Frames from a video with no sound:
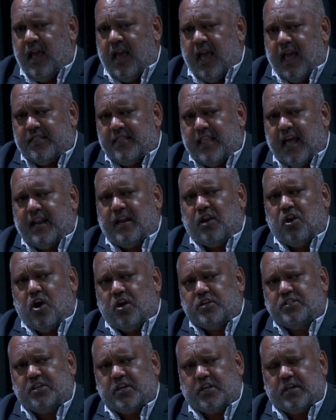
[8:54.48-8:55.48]
And that
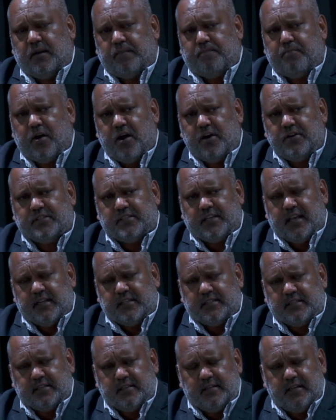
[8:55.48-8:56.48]
logical
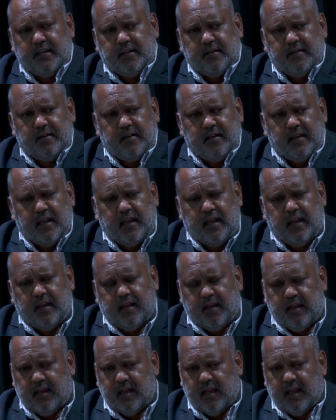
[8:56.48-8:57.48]
process,
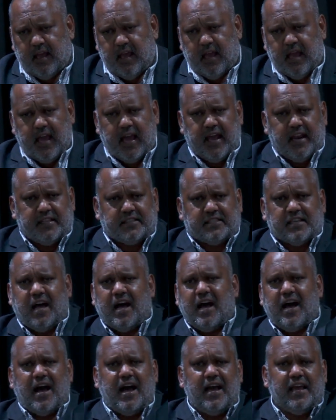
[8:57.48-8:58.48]
at its
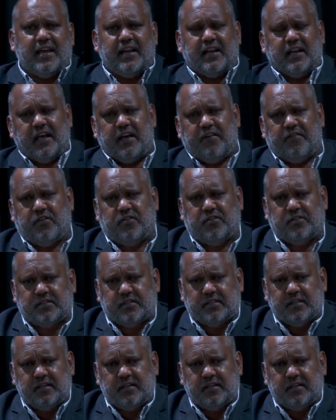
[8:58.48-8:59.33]
higher levels,